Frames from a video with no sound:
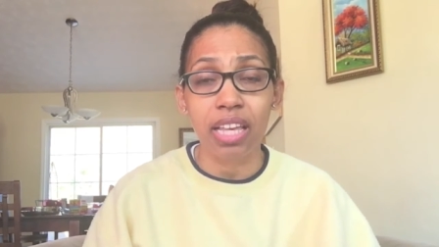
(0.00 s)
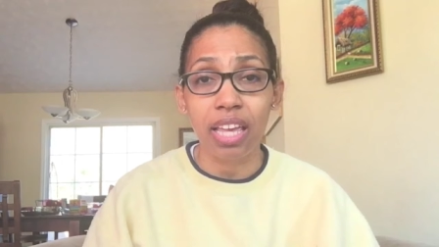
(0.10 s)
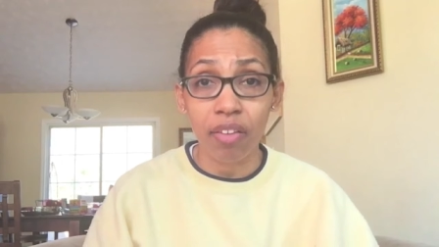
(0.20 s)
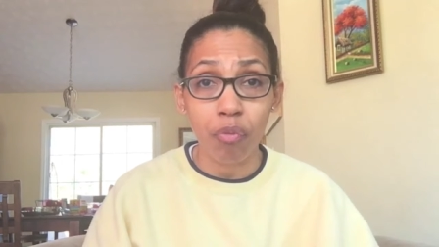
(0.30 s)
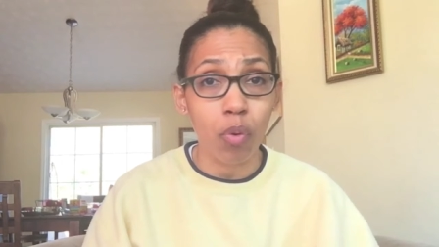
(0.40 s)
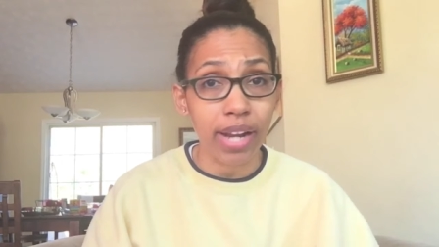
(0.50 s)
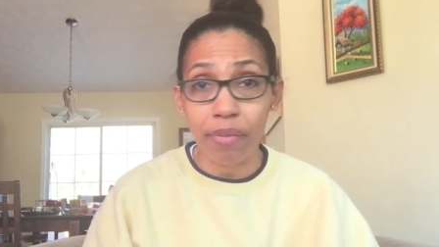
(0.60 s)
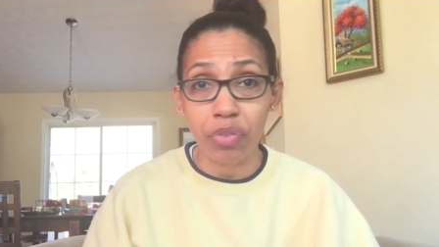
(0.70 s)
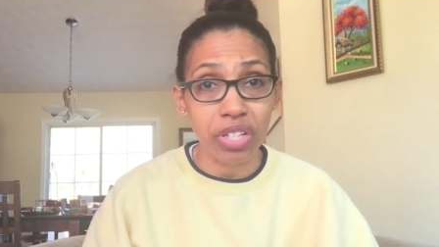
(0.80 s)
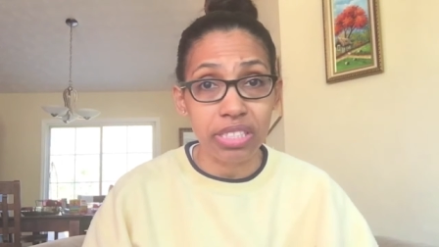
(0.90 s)
if
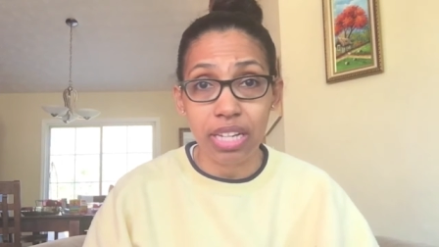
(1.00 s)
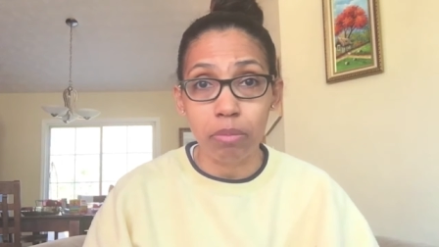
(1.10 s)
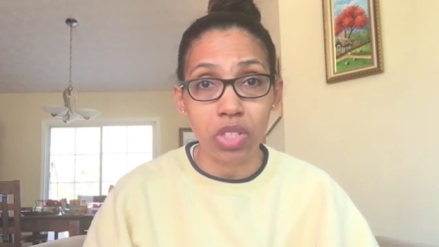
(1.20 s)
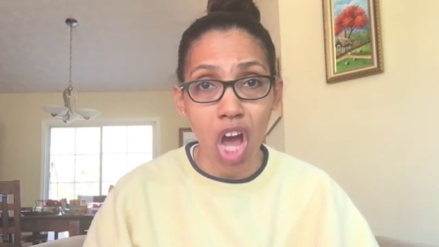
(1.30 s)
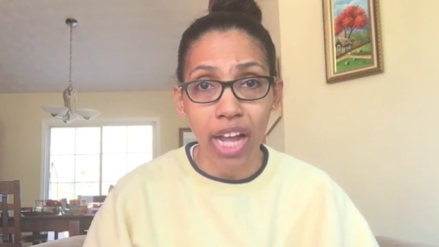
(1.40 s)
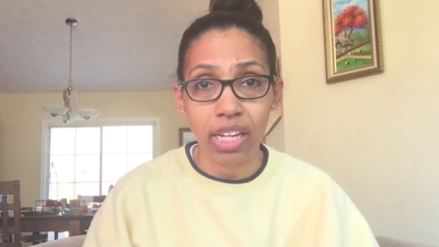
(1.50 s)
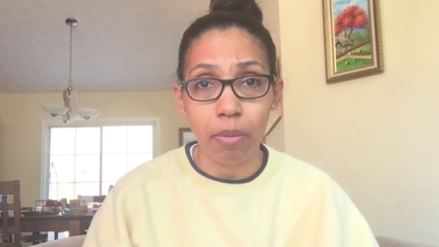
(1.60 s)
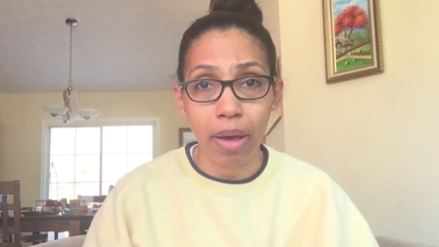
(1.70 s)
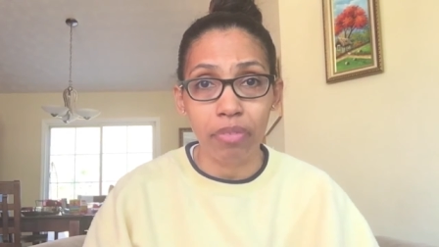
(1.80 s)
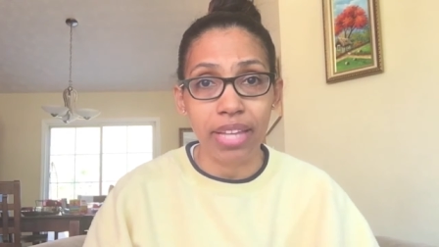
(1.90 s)
whatever it is that I'm talking
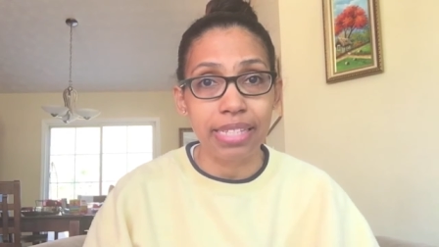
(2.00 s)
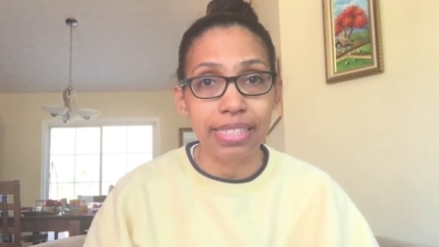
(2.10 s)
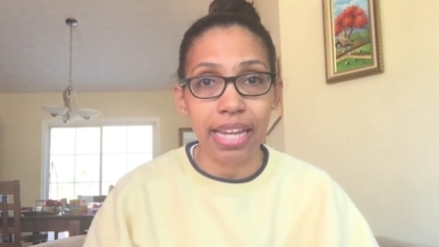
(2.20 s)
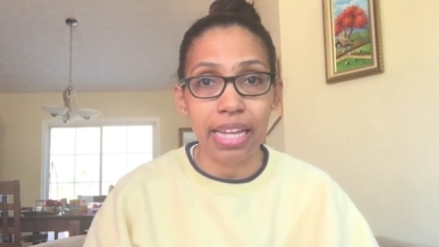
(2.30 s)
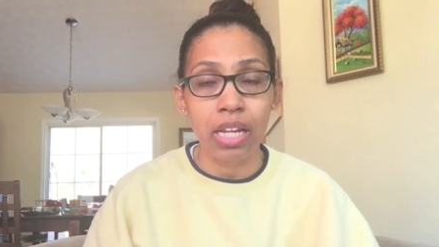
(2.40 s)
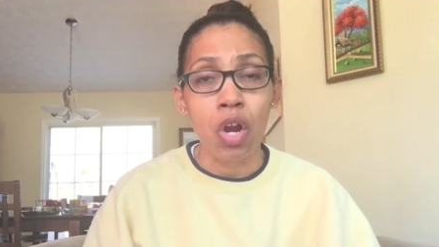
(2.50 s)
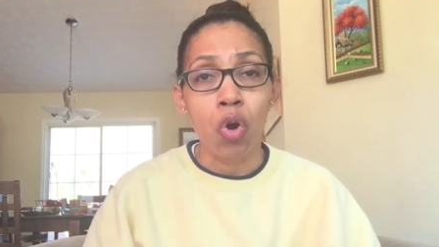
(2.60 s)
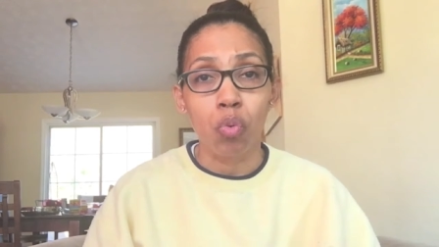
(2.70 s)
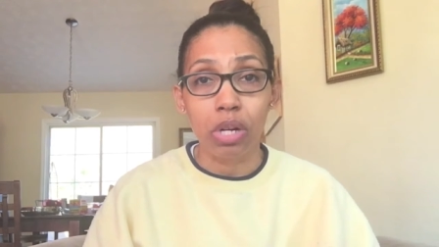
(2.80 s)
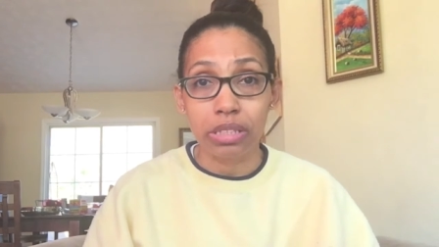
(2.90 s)
about that day
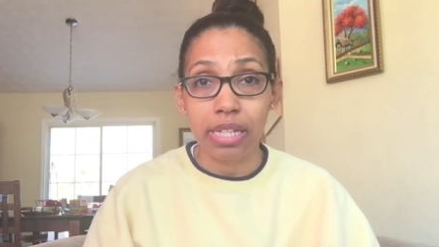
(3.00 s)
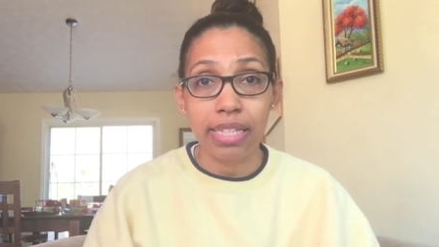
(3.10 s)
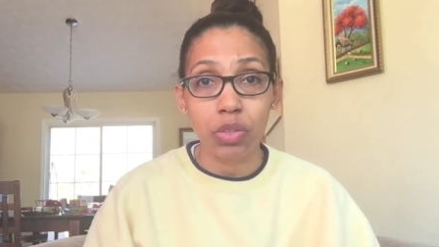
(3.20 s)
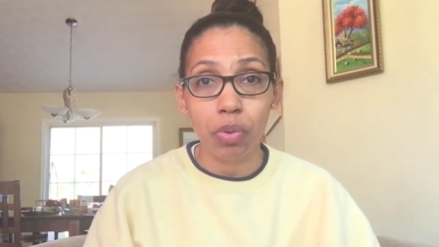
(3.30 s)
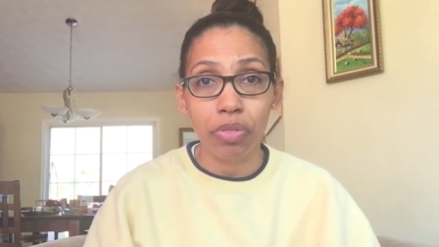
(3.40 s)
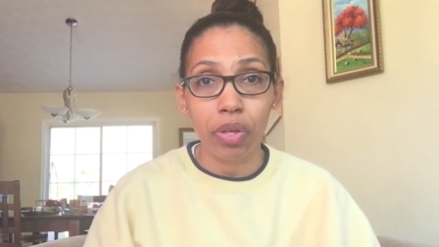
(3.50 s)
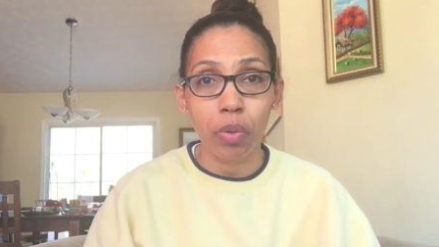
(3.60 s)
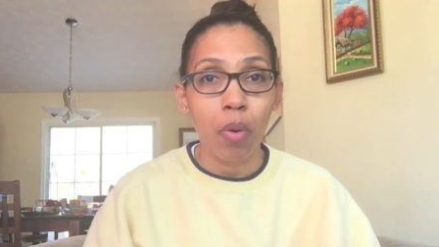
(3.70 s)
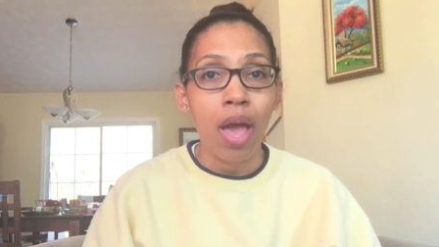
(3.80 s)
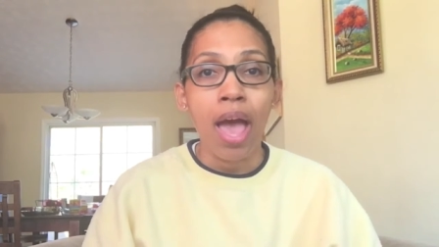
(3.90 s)
resonates with you,